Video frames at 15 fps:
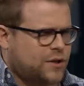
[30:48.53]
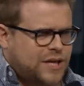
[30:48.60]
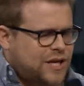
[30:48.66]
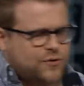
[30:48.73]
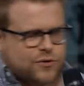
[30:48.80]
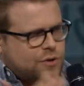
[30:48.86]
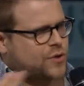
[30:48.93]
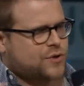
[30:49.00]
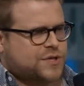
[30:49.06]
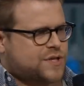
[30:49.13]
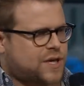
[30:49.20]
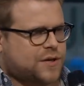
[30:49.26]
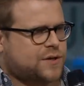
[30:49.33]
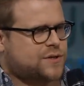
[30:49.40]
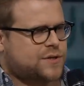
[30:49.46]
Neither of those
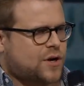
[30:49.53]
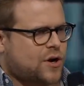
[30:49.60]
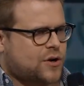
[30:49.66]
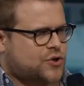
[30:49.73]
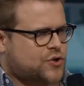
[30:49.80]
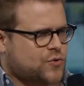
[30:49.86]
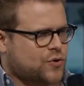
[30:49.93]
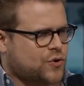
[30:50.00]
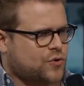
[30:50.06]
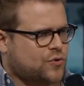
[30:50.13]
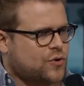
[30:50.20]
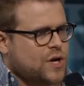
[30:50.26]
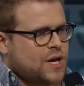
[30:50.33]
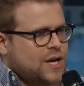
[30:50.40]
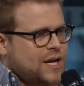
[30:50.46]
things are
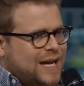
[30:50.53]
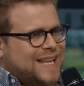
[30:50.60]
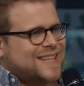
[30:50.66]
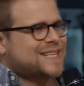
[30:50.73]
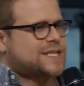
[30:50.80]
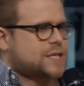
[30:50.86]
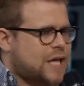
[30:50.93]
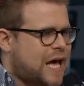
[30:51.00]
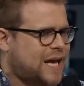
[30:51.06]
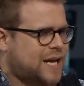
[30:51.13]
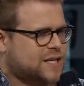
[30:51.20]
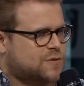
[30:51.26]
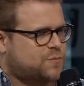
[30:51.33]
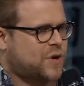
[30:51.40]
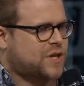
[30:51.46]
true in the
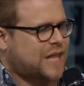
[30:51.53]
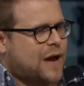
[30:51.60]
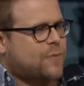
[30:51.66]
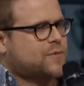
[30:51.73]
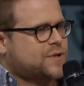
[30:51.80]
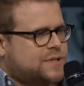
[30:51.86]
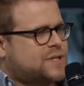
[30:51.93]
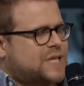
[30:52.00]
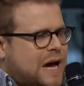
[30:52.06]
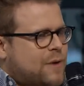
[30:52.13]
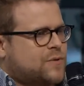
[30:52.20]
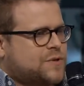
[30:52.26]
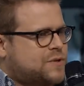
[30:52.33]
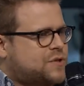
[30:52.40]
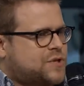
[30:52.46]
slightest, but that was that
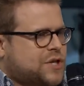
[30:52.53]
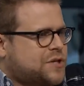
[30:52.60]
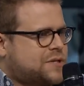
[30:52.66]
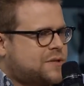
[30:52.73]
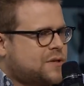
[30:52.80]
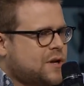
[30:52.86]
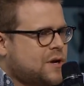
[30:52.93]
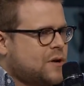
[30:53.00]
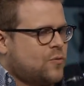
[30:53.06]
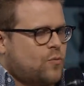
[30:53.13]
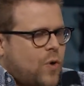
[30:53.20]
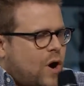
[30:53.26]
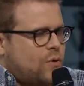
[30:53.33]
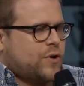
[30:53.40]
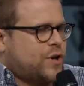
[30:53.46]
was just
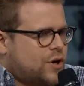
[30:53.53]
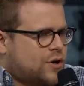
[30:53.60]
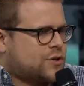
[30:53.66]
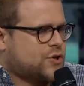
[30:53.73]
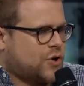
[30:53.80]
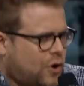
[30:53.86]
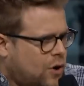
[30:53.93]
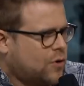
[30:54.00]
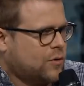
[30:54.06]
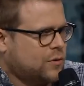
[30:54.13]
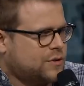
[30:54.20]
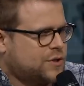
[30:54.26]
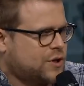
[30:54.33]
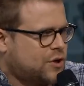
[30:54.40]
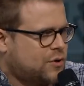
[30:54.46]
what we are
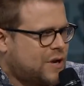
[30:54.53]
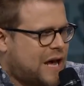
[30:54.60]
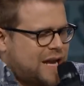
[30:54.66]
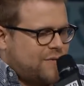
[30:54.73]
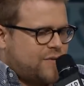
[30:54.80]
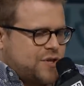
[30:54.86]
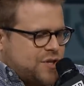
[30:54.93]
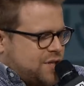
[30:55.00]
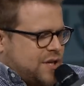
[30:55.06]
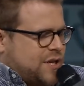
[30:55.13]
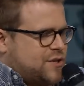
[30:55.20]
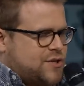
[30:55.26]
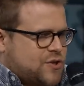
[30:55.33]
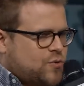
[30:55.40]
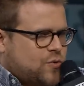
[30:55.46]
told, you know, not even just
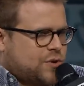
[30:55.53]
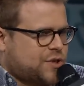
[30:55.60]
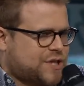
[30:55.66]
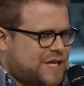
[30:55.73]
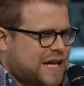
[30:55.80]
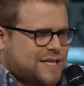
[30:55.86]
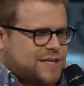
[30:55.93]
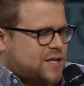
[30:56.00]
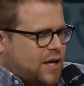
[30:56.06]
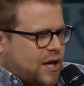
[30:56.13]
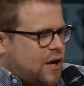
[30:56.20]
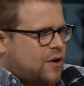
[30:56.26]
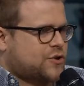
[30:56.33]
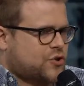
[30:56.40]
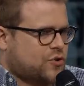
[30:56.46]
in school, just that's the
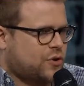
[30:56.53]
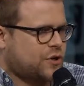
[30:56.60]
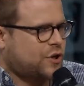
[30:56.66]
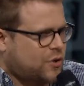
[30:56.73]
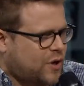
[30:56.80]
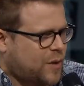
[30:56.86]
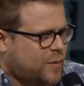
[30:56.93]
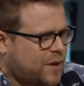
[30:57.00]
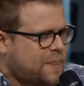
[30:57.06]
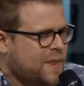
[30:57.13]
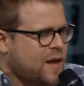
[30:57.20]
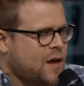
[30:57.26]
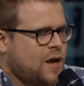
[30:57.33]
cultural, you know what I mean?